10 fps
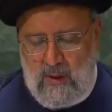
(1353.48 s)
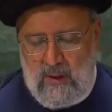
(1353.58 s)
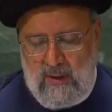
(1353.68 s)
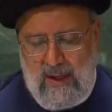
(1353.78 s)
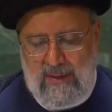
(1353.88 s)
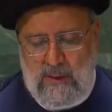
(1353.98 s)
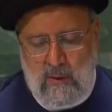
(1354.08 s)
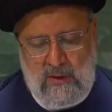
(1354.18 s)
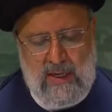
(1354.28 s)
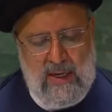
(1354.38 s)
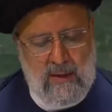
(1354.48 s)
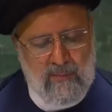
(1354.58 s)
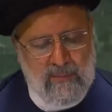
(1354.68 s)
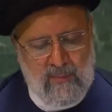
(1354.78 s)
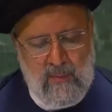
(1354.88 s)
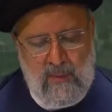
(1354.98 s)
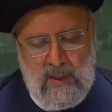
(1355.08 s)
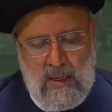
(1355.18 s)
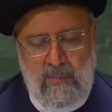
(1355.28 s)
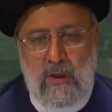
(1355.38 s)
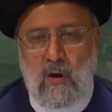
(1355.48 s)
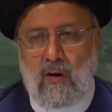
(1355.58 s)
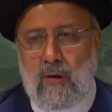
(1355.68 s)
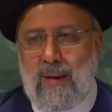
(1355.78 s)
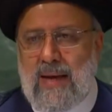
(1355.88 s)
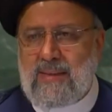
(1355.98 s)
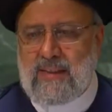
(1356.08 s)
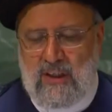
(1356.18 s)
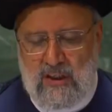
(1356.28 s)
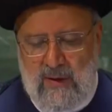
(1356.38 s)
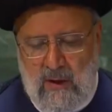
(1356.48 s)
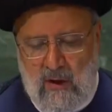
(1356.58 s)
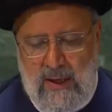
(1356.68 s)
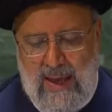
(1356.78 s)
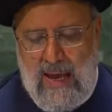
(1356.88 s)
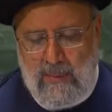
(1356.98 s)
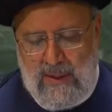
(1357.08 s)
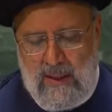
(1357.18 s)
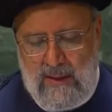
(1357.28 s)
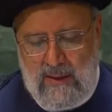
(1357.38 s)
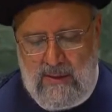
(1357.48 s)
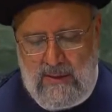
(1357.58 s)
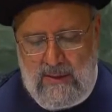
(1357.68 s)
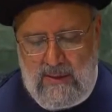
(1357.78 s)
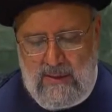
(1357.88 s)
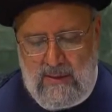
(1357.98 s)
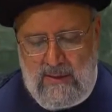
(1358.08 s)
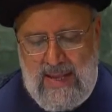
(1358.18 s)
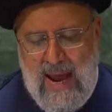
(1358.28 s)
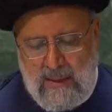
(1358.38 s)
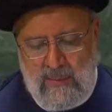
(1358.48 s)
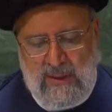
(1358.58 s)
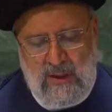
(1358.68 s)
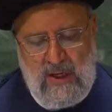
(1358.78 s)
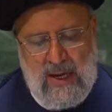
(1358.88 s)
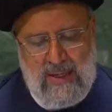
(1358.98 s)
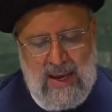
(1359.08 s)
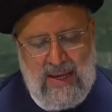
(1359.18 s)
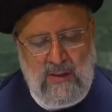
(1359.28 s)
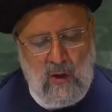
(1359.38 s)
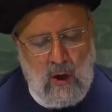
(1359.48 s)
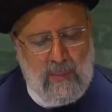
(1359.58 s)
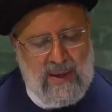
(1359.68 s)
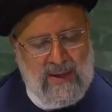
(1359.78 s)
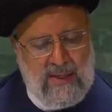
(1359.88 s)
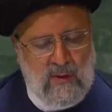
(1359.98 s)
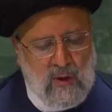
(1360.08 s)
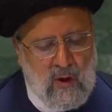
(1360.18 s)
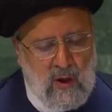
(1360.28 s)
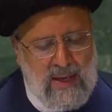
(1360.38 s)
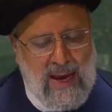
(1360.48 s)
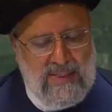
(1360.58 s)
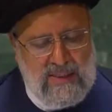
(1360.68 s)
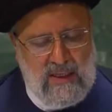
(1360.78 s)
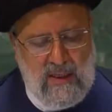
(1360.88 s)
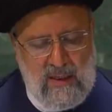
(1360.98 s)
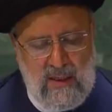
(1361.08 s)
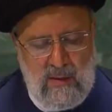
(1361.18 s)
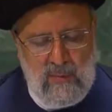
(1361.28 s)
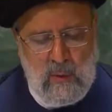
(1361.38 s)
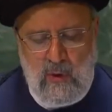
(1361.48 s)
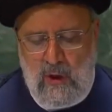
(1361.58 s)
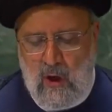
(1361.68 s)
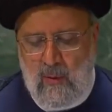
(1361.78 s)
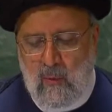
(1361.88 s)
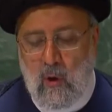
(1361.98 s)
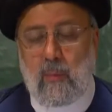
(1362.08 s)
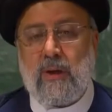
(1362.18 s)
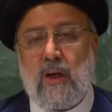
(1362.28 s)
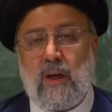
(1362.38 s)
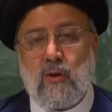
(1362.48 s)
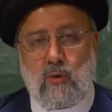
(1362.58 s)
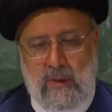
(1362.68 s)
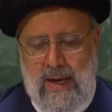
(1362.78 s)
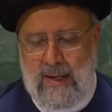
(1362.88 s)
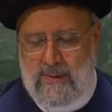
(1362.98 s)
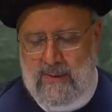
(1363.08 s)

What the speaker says: ill children who cannot overcome immune system diseases because of sanctions imposed